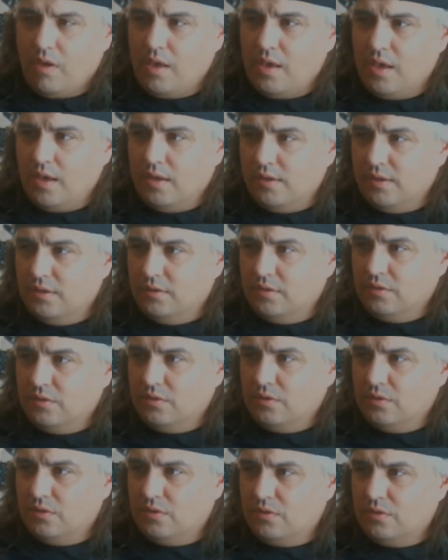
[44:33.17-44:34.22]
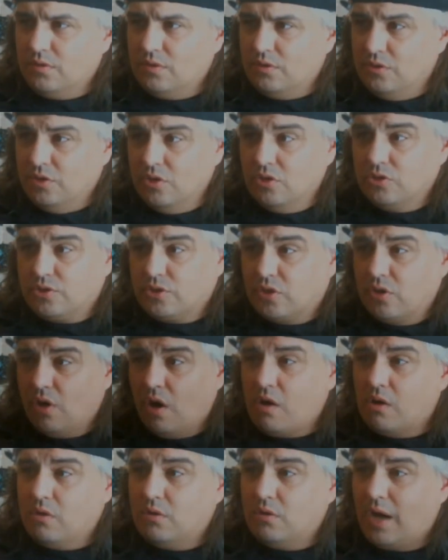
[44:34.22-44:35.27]
And years
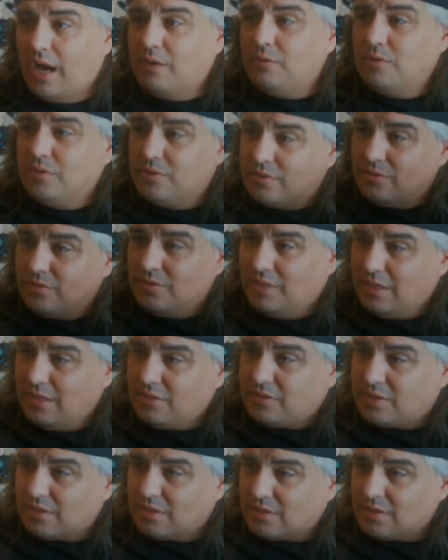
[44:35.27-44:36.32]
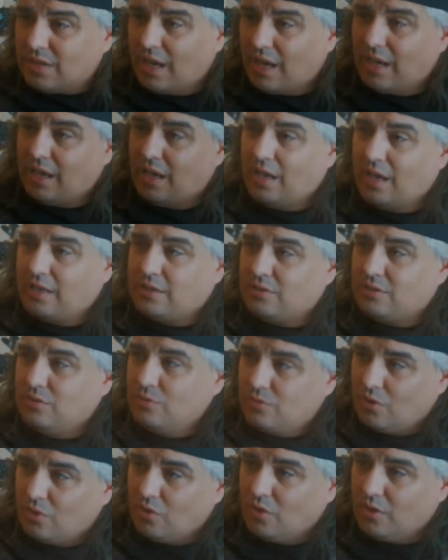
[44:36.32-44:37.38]
ago, I was decent. I could do
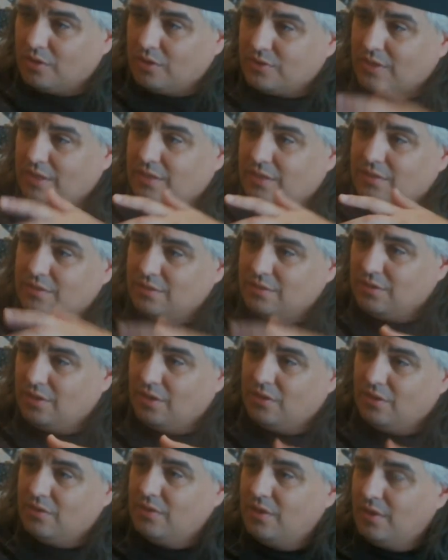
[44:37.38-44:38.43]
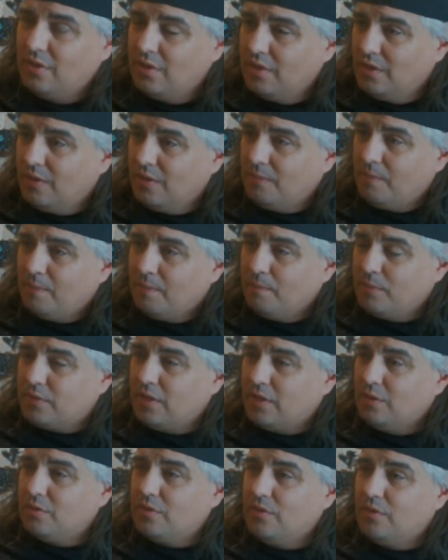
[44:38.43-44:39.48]
chords, you know, but there
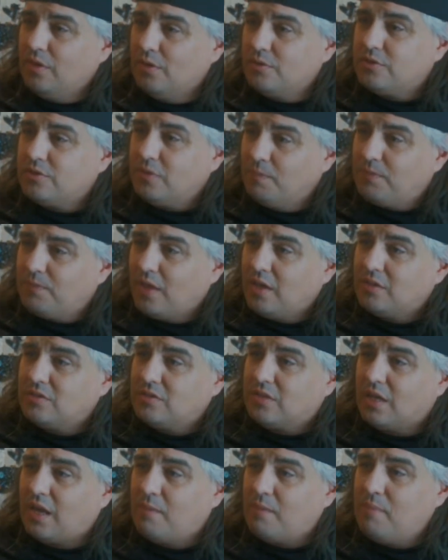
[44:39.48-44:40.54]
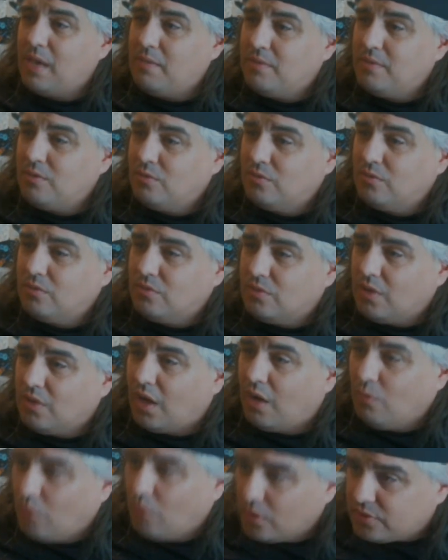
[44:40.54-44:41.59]
were some things that I
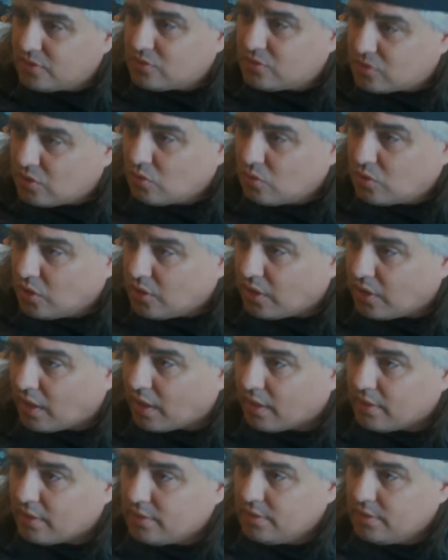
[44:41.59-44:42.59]
wasn't so good at.